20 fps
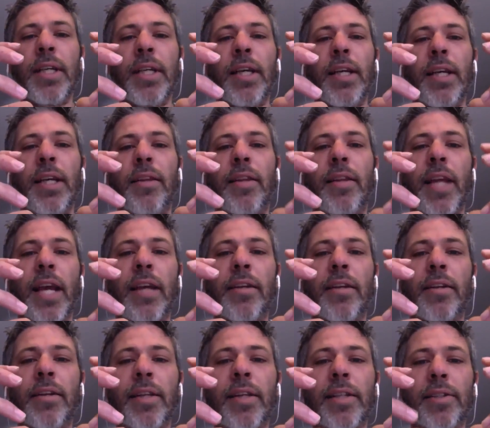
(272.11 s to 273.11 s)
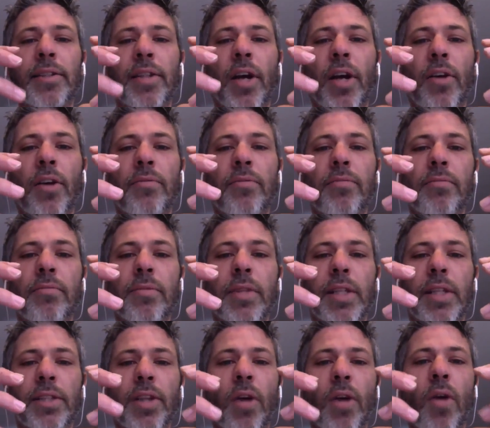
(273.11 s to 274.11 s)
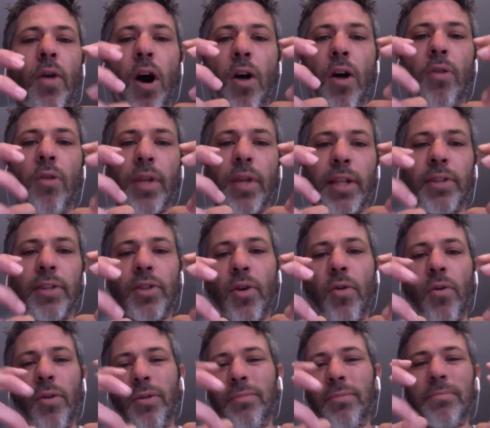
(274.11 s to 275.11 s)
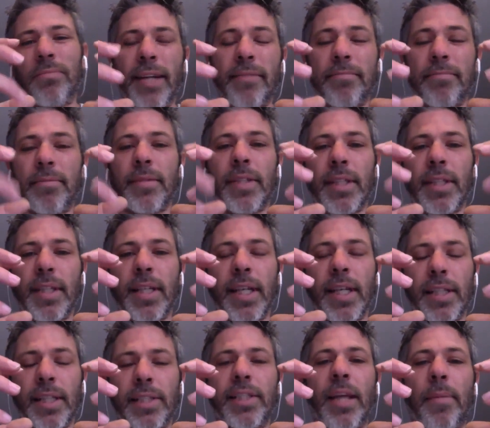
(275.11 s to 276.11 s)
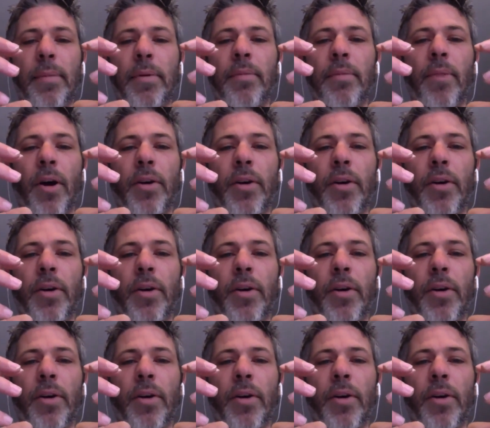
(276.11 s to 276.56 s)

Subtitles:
then there's no holding torque like a stepper motor.